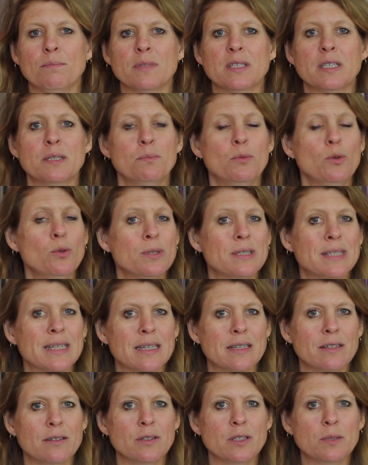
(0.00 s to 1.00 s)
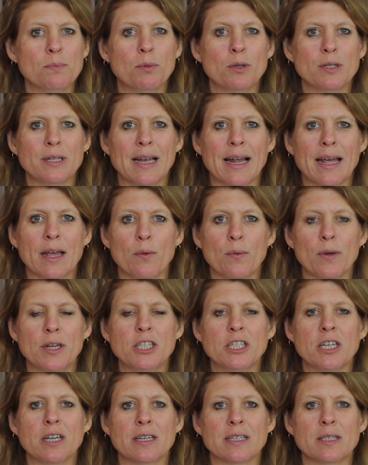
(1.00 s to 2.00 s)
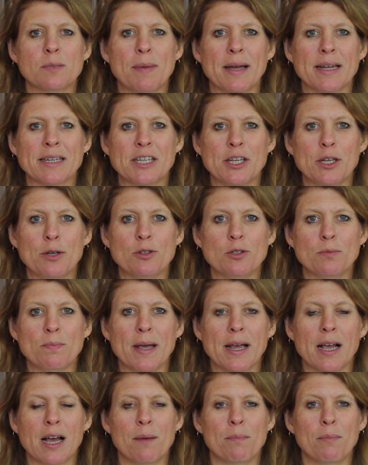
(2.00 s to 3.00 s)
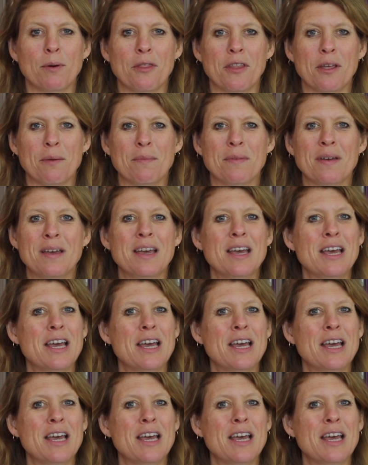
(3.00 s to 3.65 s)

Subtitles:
small signals, body language, expecting you to pick up on them.